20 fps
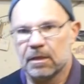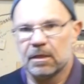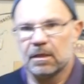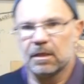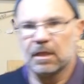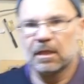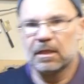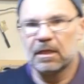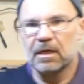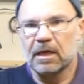
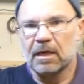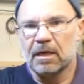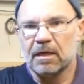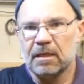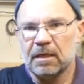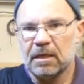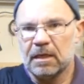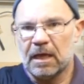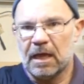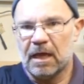And then the little
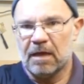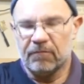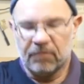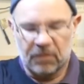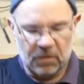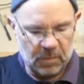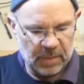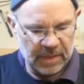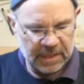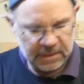
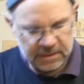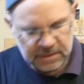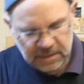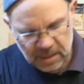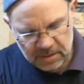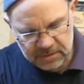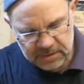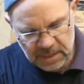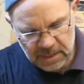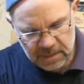anvil piece
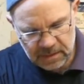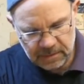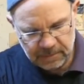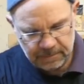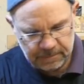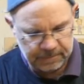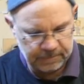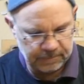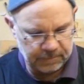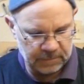goes in.
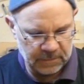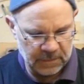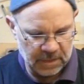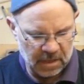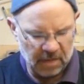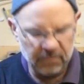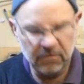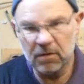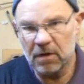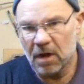
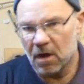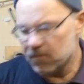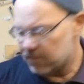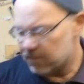I've got a whole